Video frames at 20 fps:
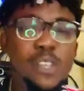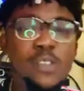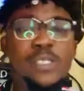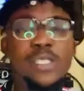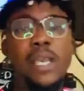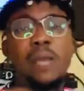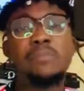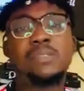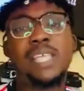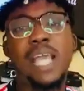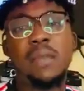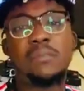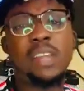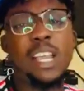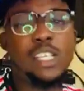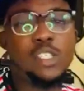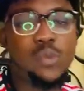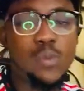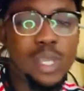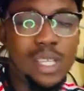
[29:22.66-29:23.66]
See you
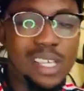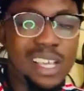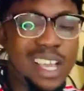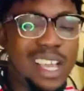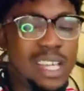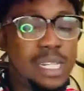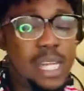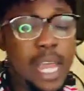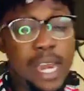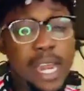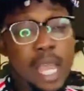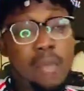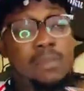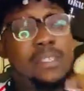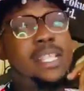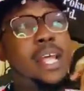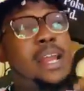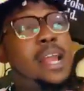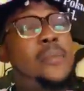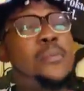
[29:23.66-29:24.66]
same time next week.
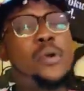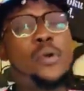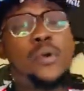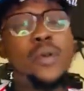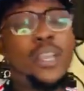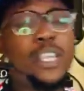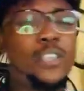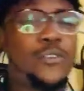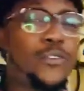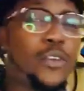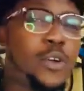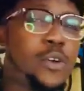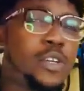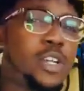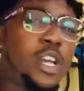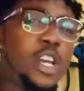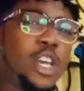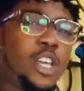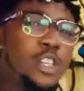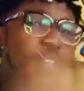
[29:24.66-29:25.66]
The name is Poku
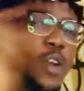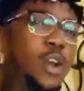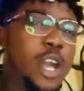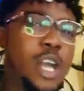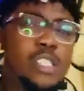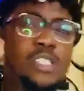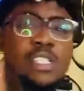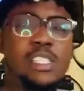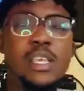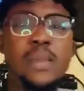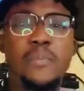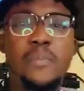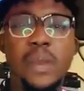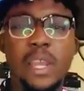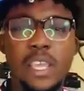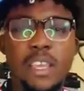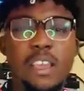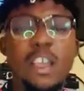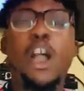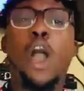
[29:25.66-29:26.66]
Hitzfield. You can
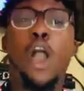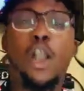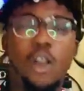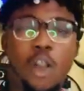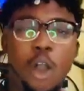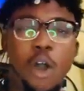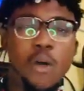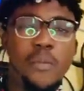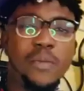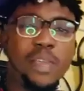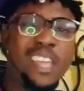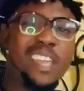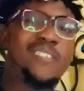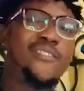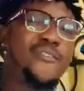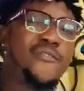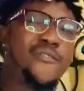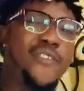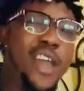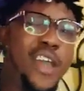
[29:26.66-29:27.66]
simply
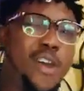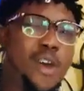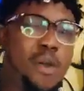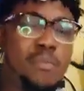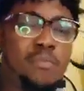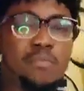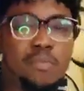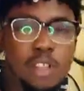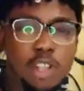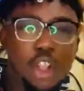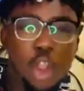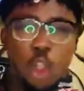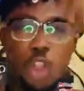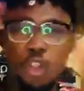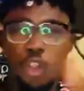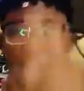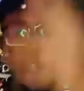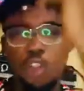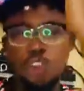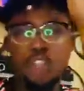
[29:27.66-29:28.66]
call me Venom.
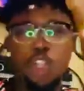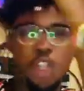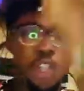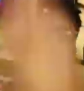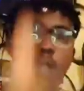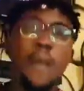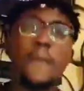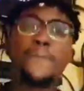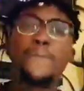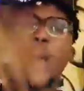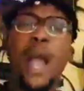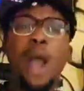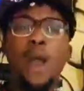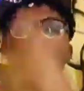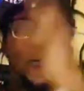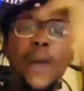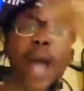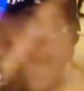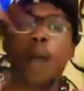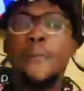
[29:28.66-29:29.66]

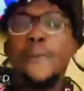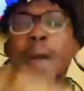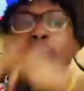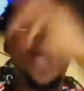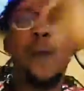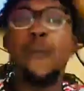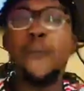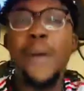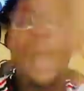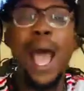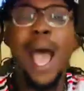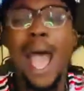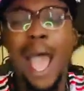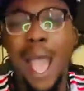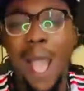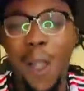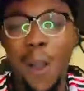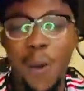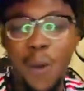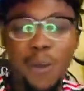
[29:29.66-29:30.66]
Pow, pow, pow,
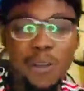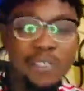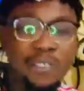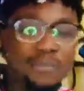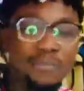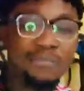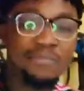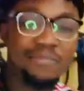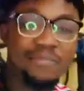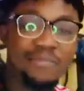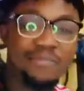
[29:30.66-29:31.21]
pow.